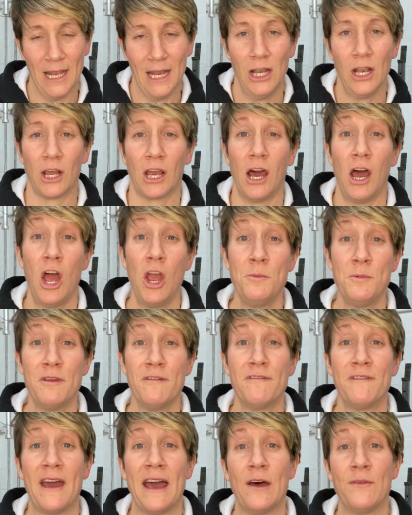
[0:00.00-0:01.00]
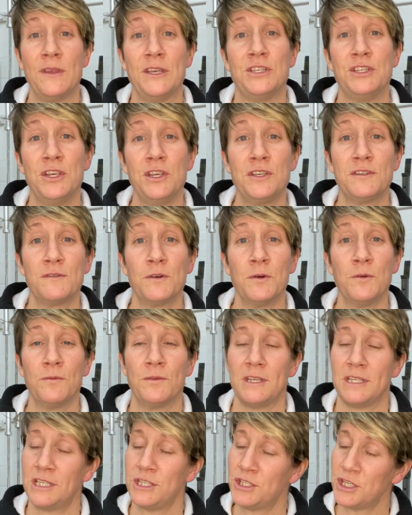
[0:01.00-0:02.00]
Look, I hope you found this useful.
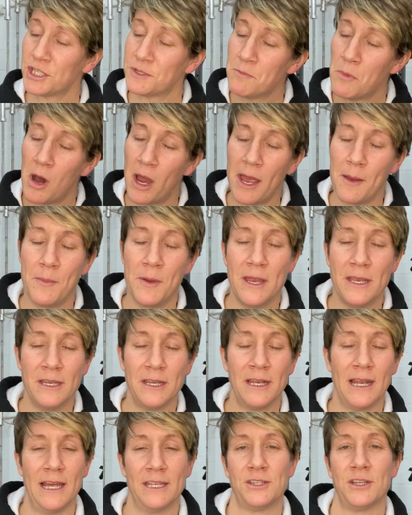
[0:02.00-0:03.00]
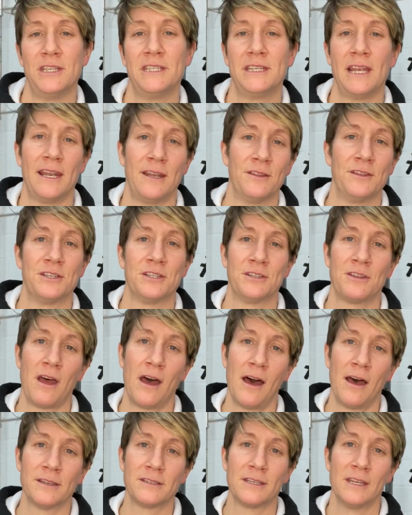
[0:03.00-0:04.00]
This is just my opinion, as I said at the
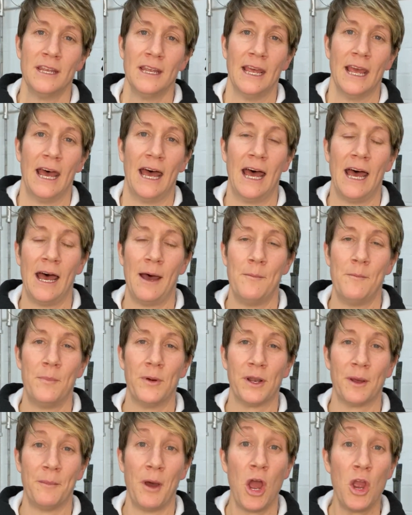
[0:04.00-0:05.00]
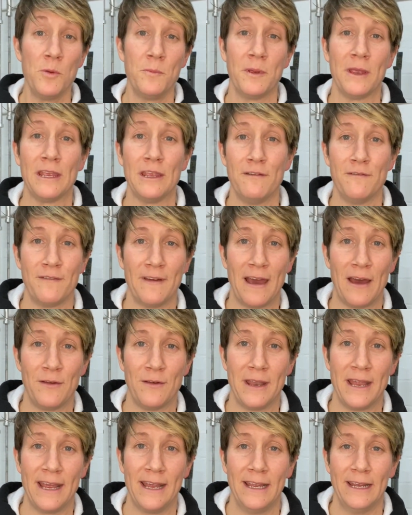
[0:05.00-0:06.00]
start, but I'm hoping you
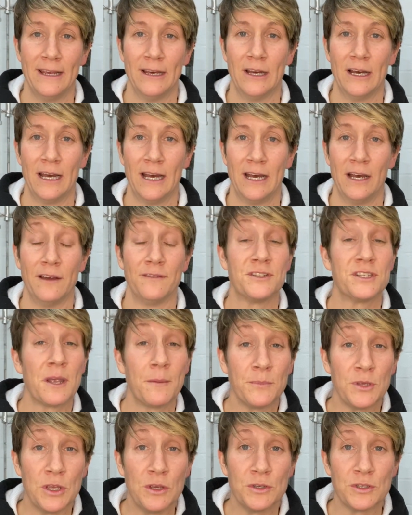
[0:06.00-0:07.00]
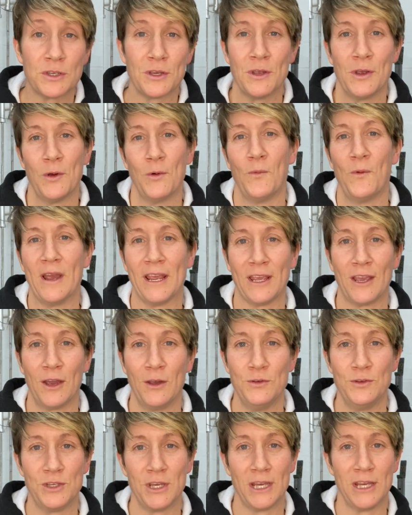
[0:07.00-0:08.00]
found it of some use when
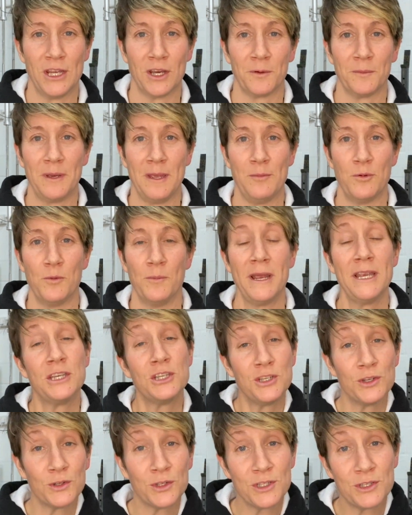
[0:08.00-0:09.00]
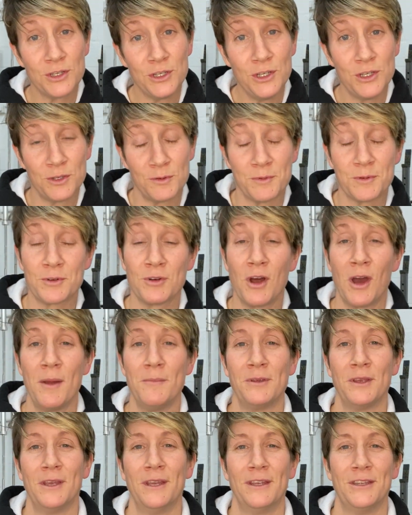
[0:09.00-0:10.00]
coaching young people. Make sure you
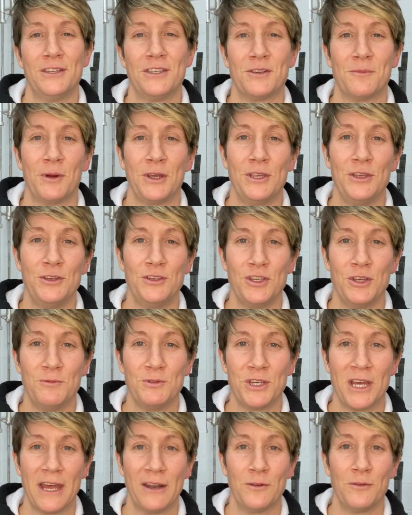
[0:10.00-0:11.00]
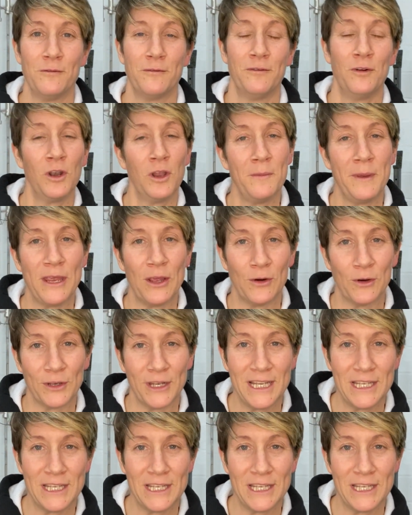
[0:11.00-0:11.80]
subscribe to my YouTube channel. Follow me on